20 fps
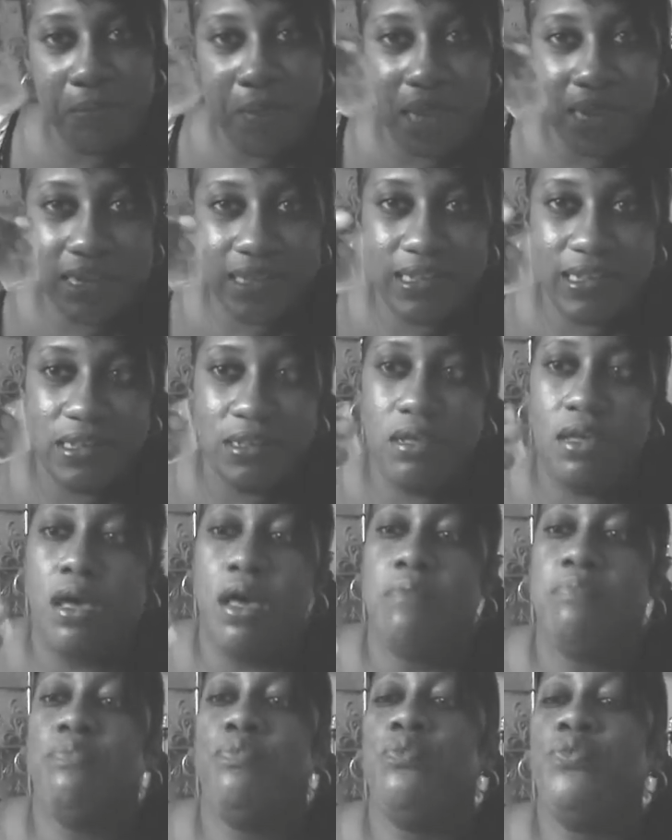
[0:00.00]
a medicine
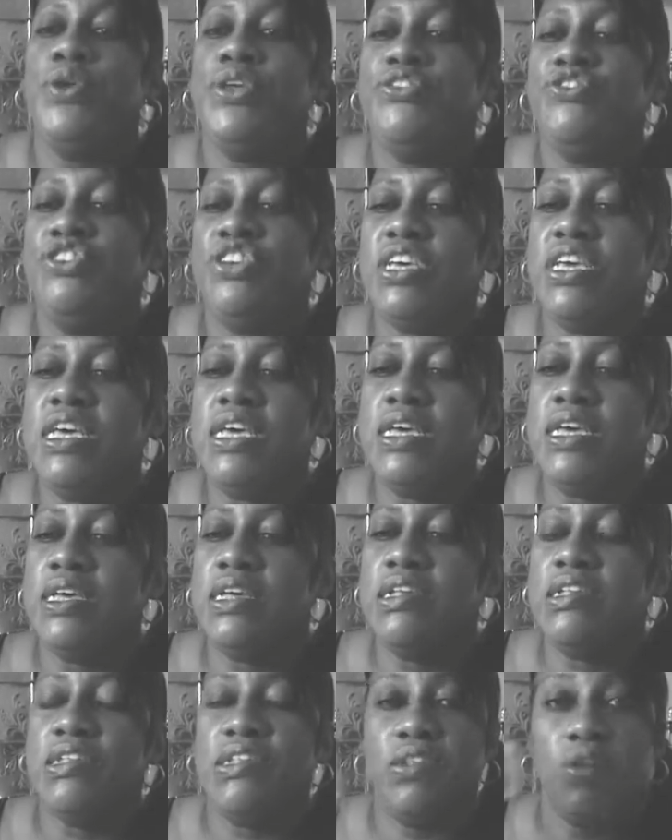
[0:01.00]
cup, which
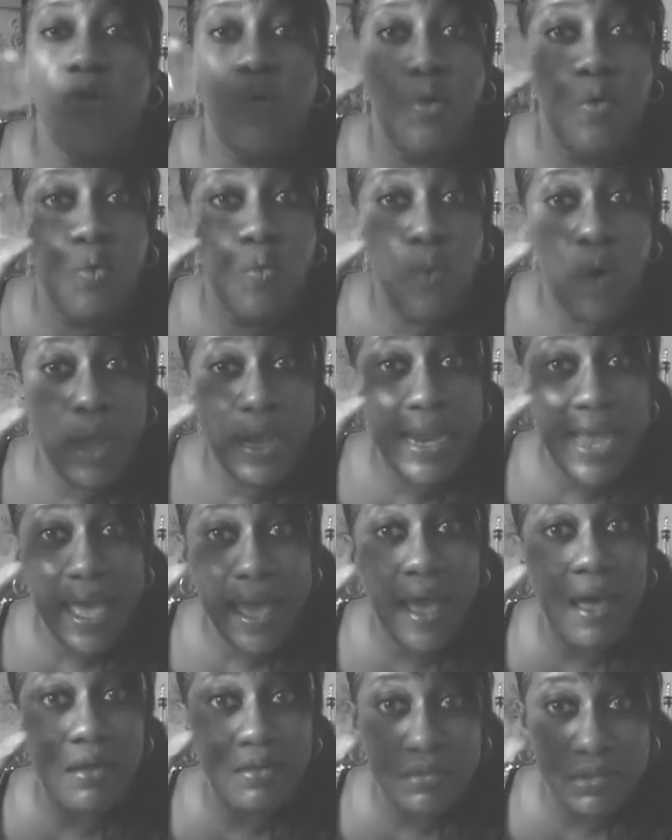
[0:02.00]
is 1
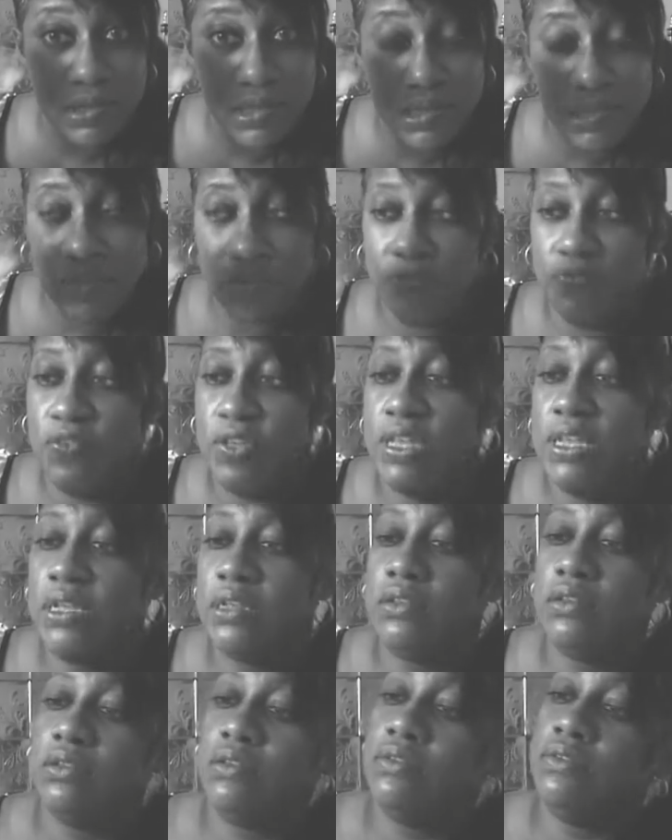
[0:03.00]
ounce. You fill
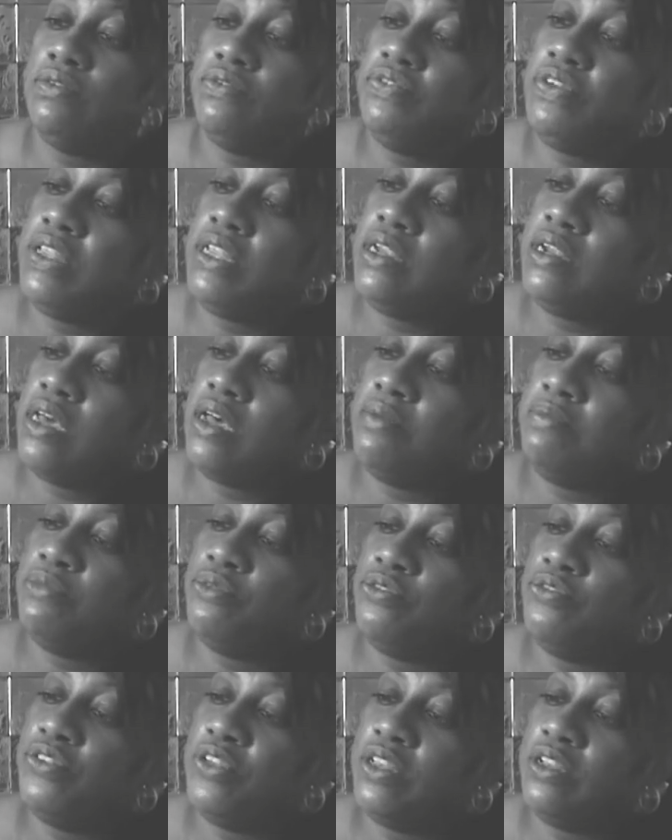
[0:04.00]
it up,
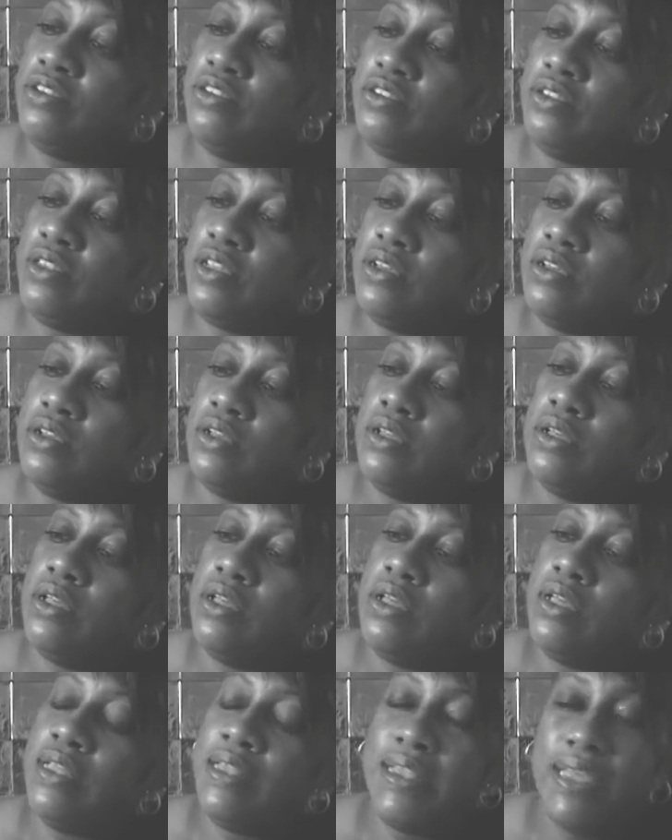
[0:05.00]
or fill it to the
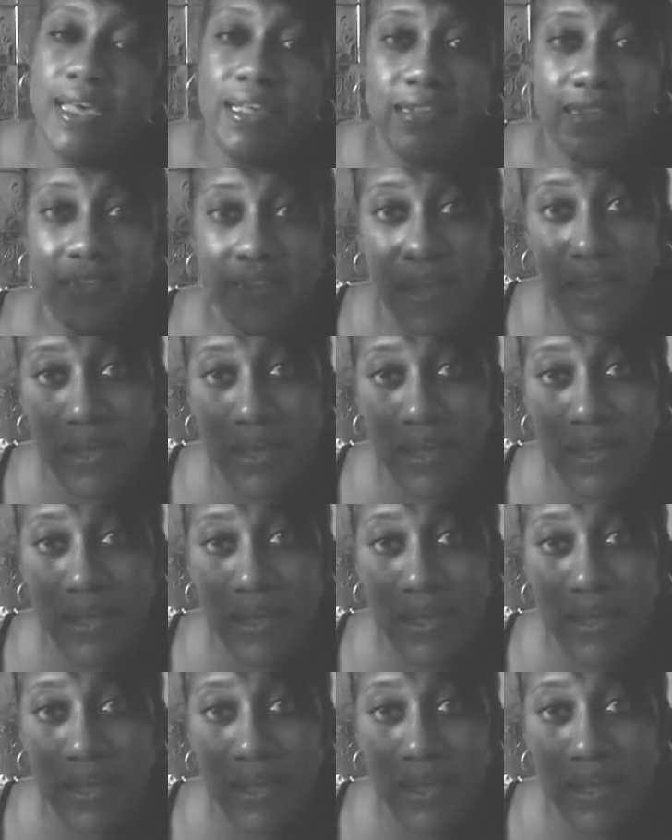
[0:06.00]
last